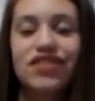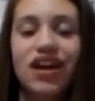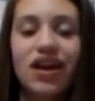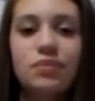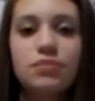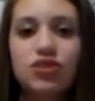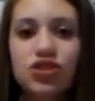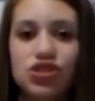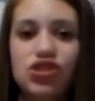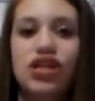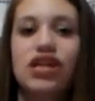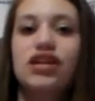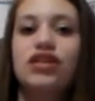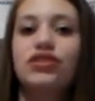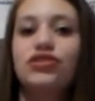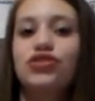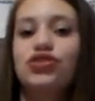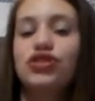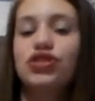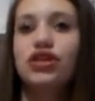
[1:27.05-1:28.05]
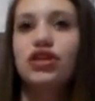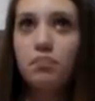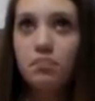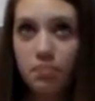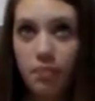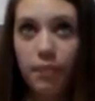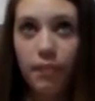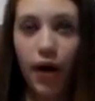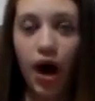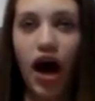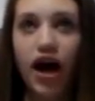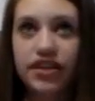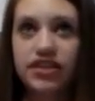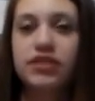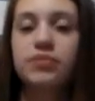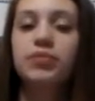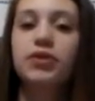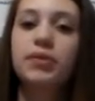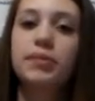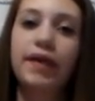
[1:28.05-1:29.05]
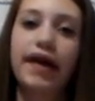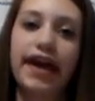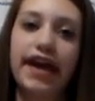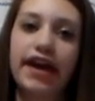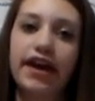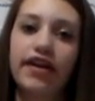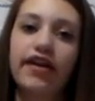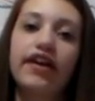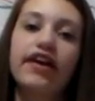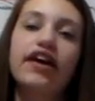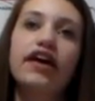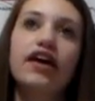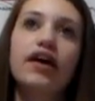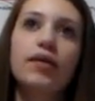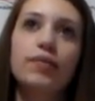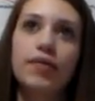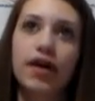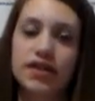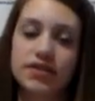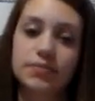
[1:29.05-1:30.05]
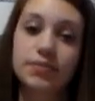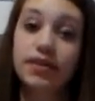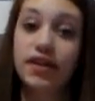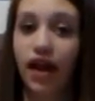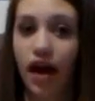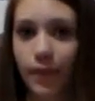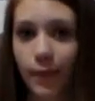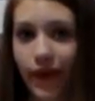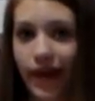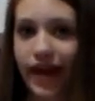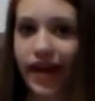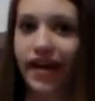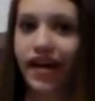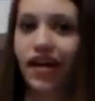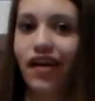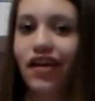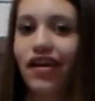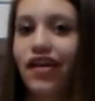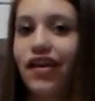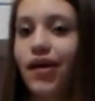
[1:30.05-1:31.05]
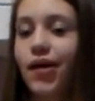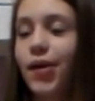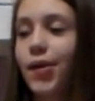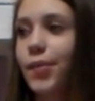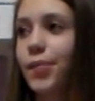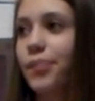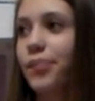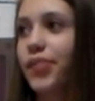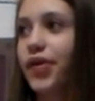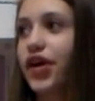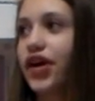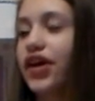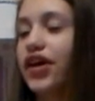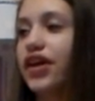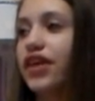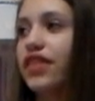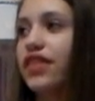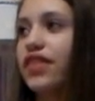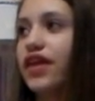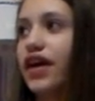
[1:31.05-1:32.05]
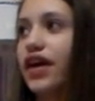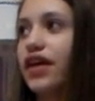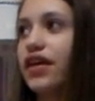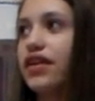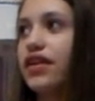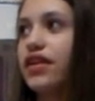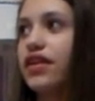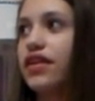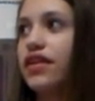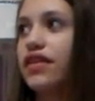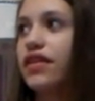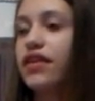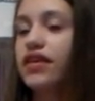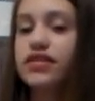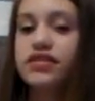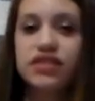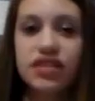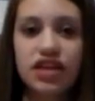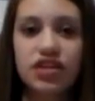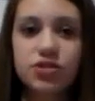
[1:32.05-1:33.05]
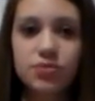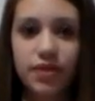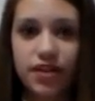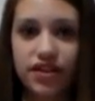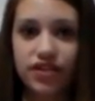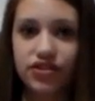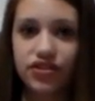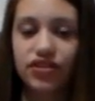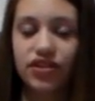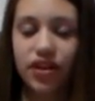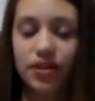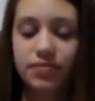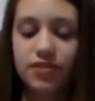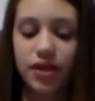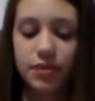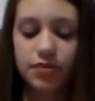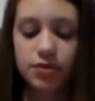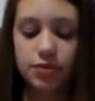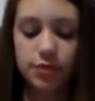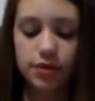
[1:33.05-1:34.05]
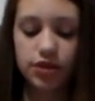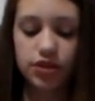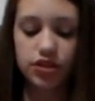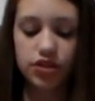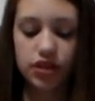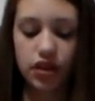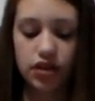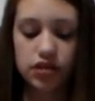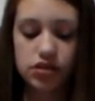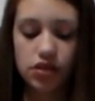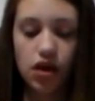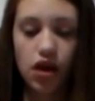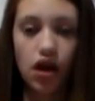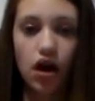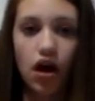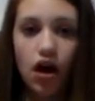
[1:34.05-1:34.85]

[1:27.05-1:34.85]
time to change possibly my hair, possibly not my hair, but then the stage manager comes up to me. She says,